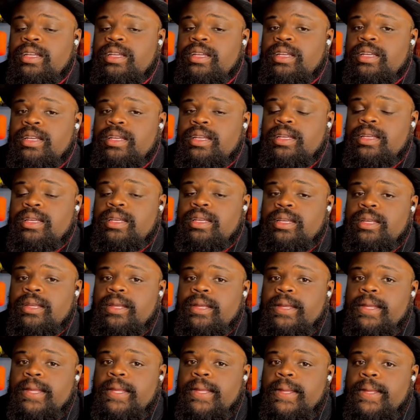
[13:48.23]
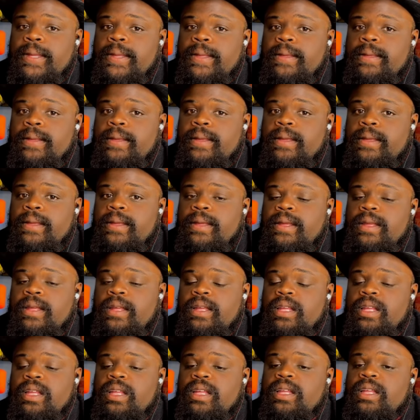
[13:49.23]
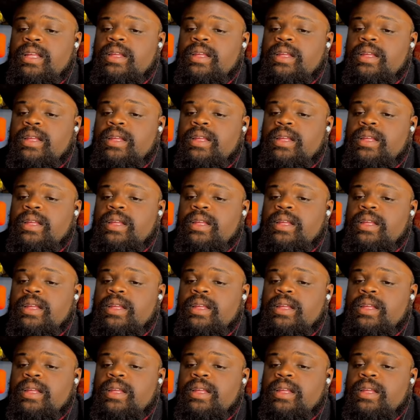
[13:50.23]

No one is speaking in this clip.